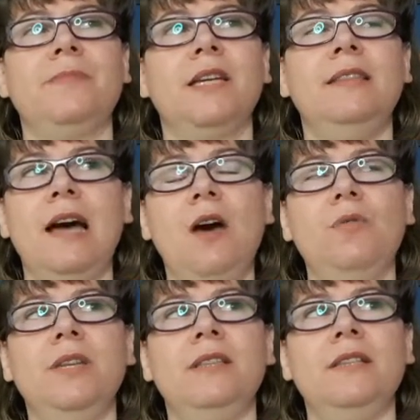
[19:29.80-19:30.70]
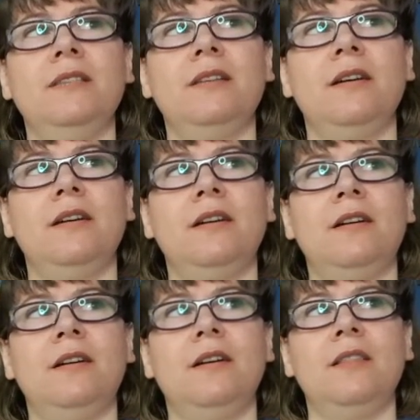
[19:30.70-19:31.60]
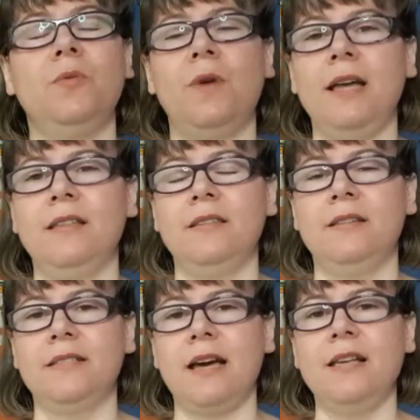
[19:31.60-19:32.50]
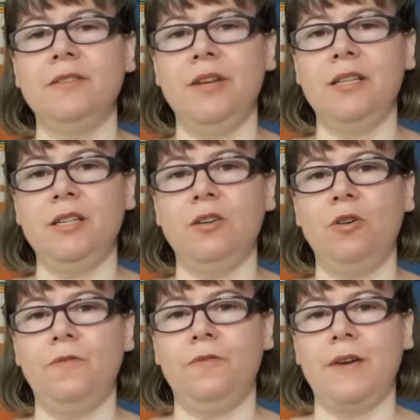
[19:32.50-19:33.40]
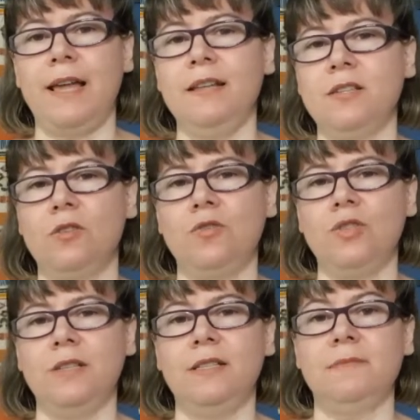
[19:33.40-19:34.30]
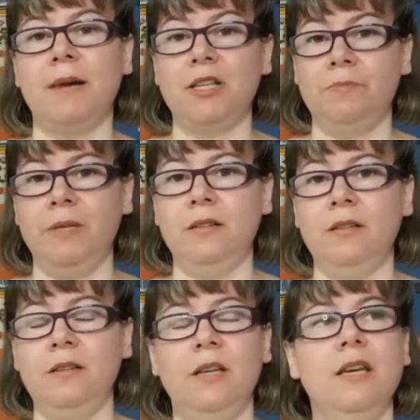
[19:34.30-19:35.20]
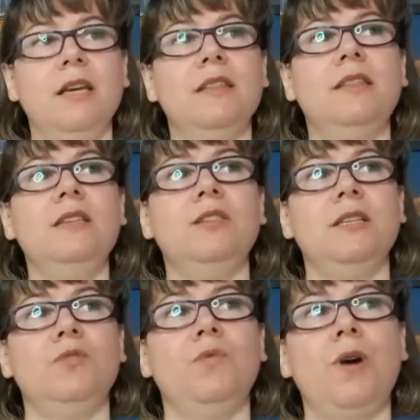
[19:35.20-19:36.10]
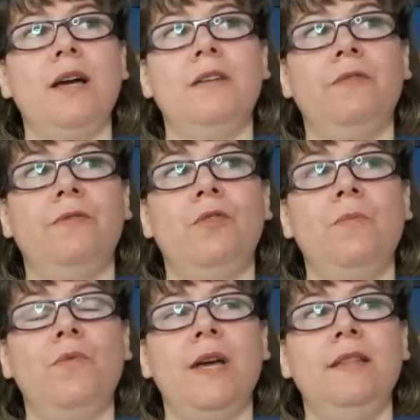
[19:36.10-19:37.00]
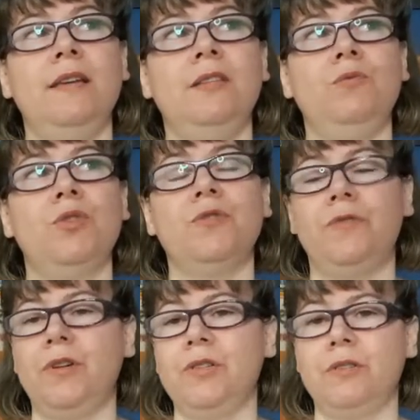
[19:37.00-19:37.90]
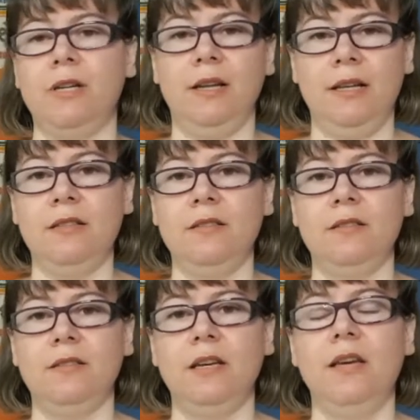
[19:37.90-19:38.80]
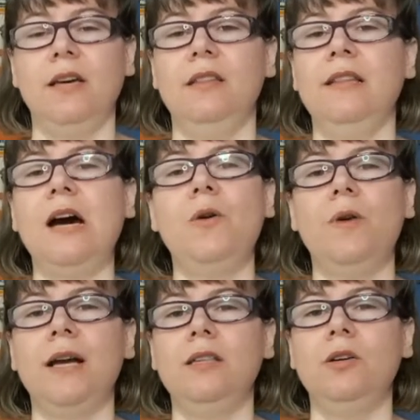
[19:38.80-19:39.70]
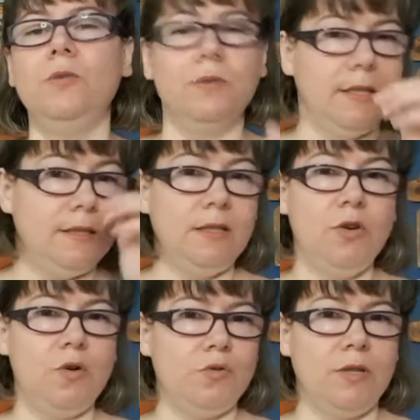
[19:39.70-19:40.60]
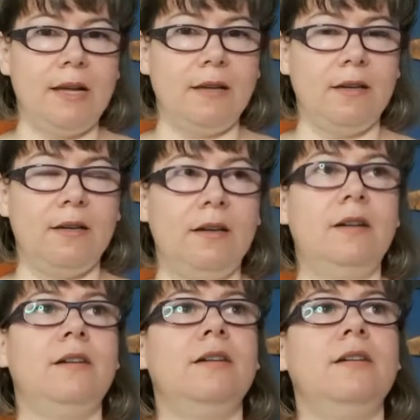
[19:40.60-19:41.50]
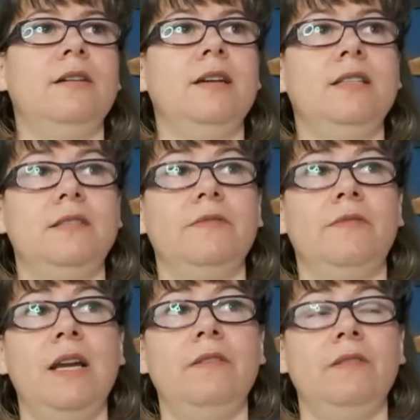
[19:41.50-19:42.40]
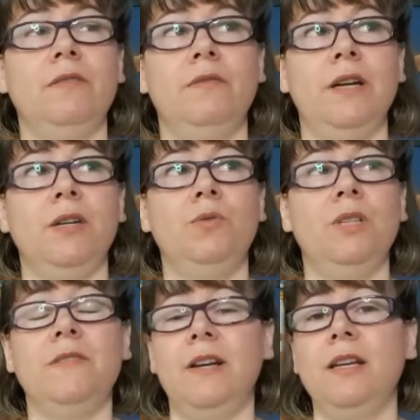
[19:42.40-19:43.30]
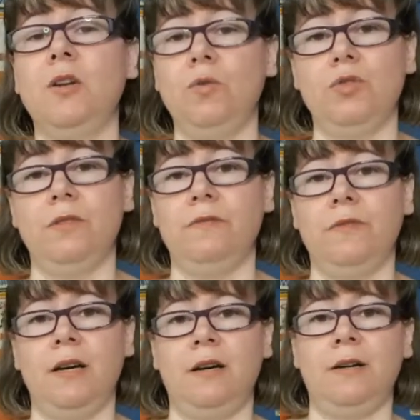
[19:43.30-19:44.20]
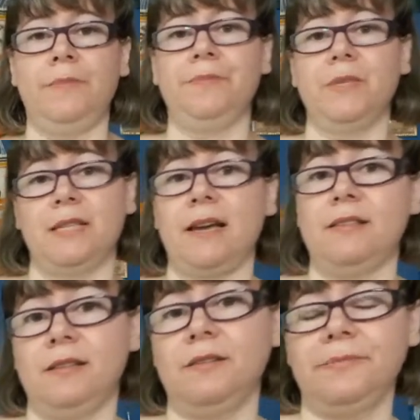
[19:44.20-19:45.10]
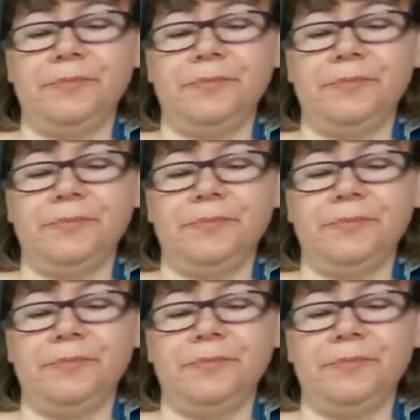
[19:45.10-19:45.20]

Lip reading: now it is the size ranging of Helen's closet, it's much bigger. This is why from when it was first released. Now I know that it goes like, it's very inclusive sizing.